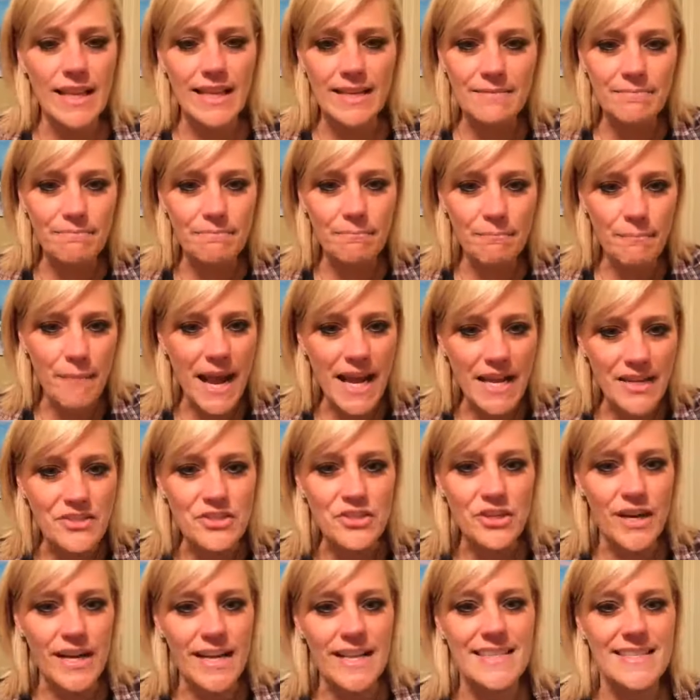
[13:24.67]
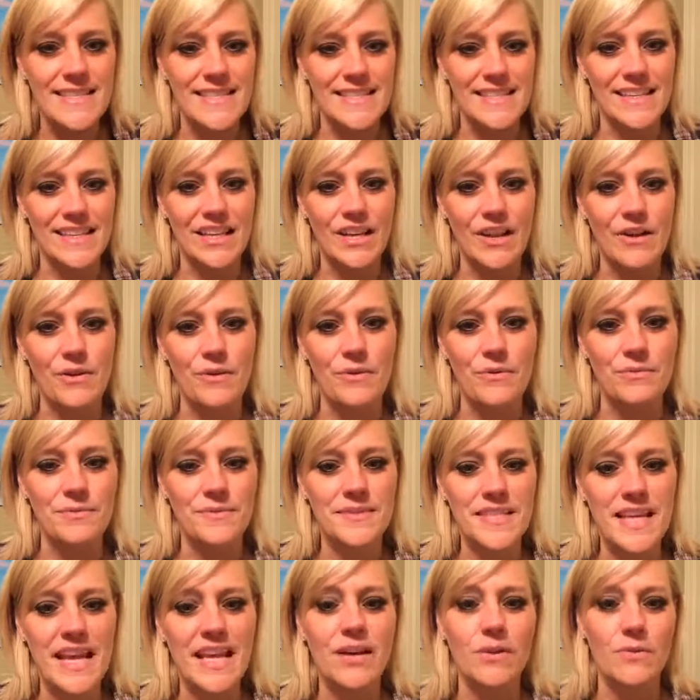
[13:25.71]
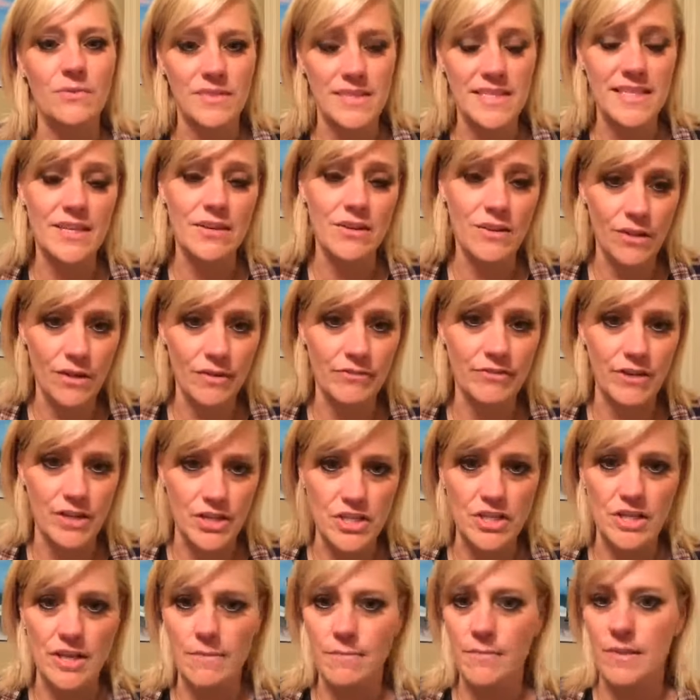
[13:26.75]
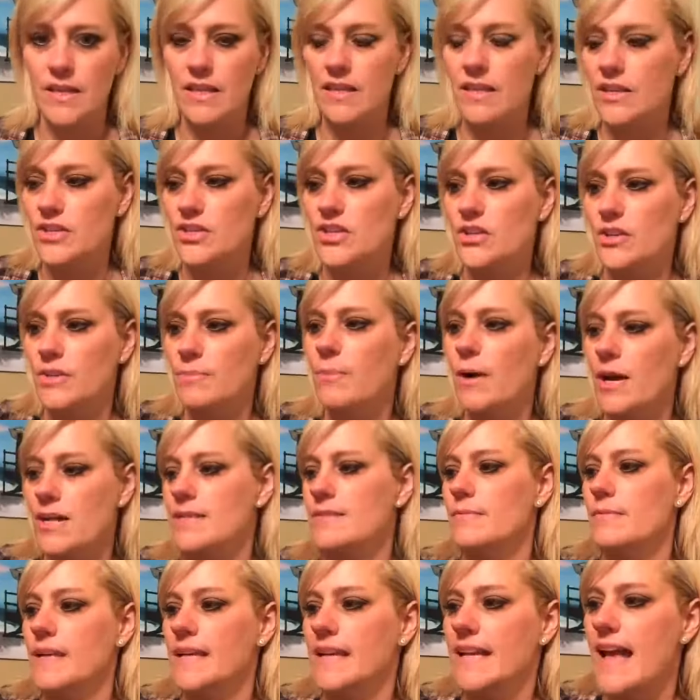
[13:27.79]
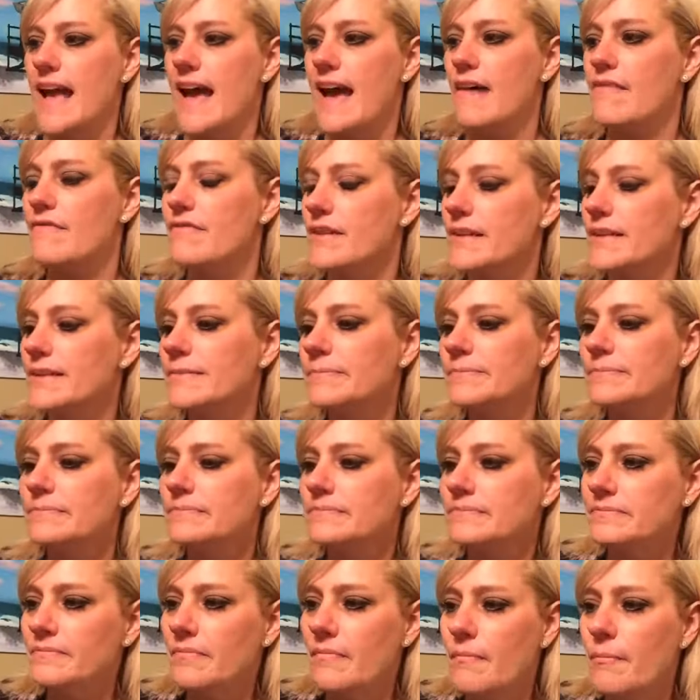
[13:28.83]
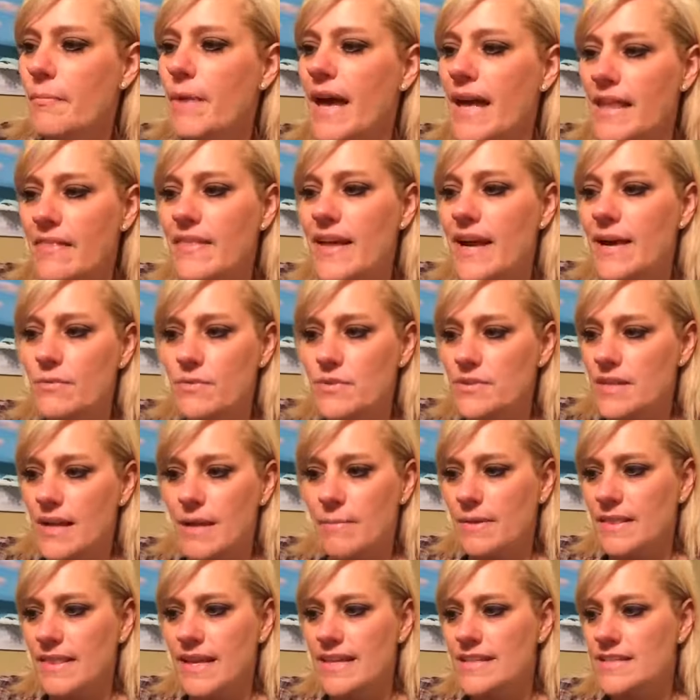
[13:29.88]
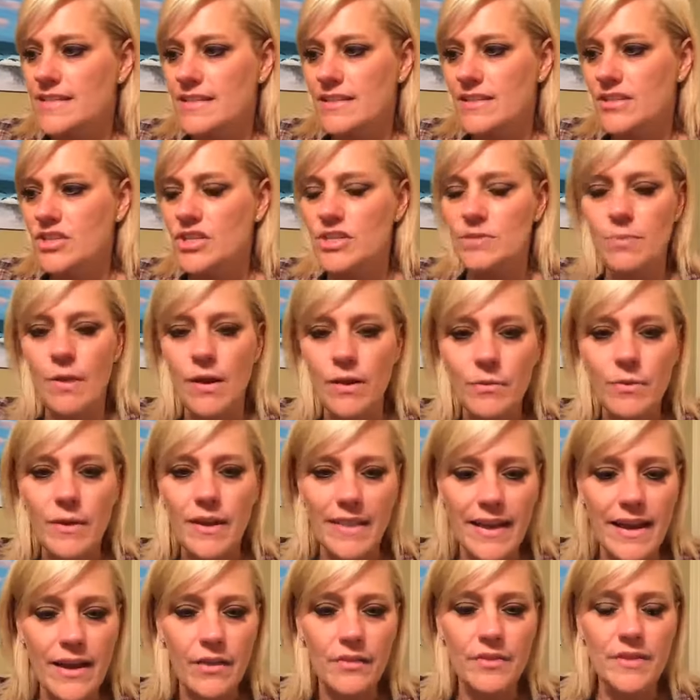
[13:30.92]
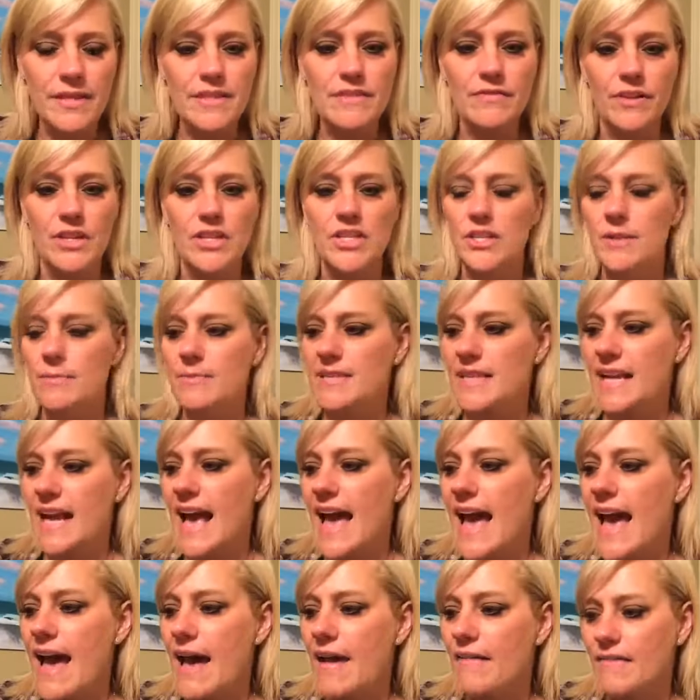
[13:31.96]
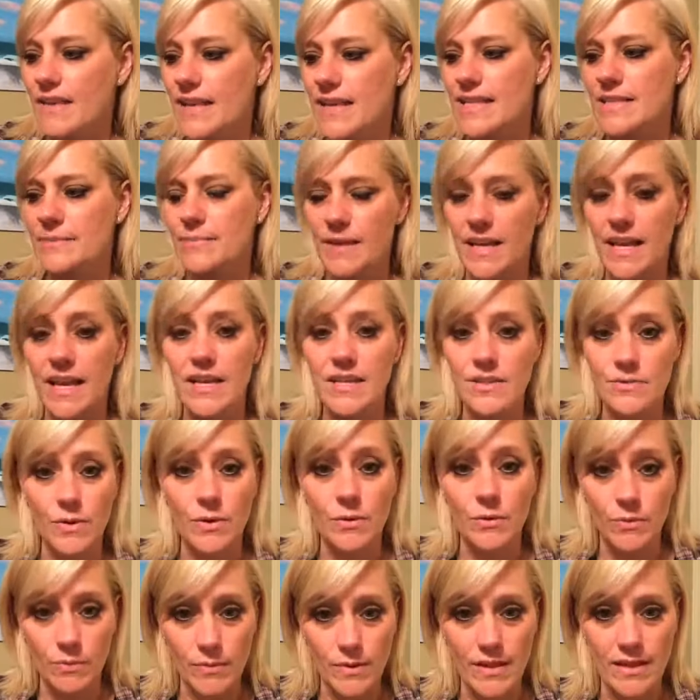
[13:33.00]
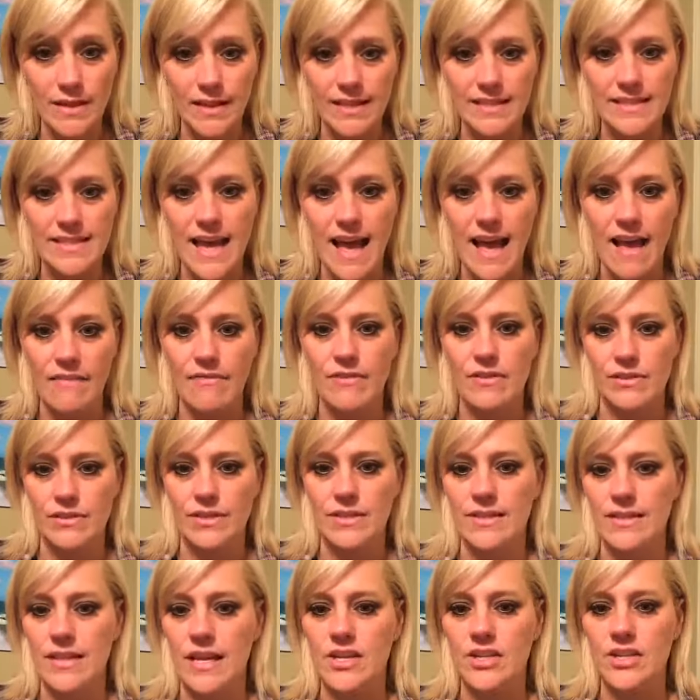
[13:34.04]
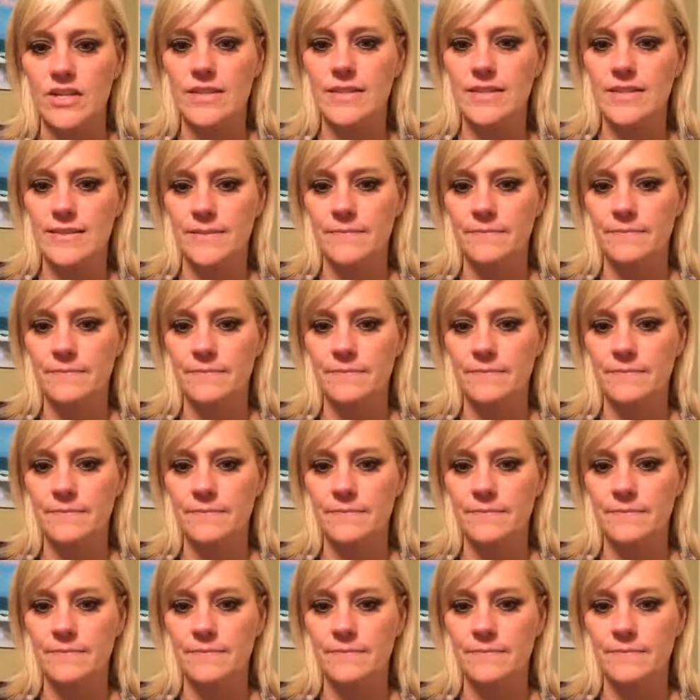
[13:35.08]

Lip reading: mind tricks, steal a friendship that you possibly could have. But she's probably one of the healthiest friendships that I have, and it's because we were willing to have those discussions.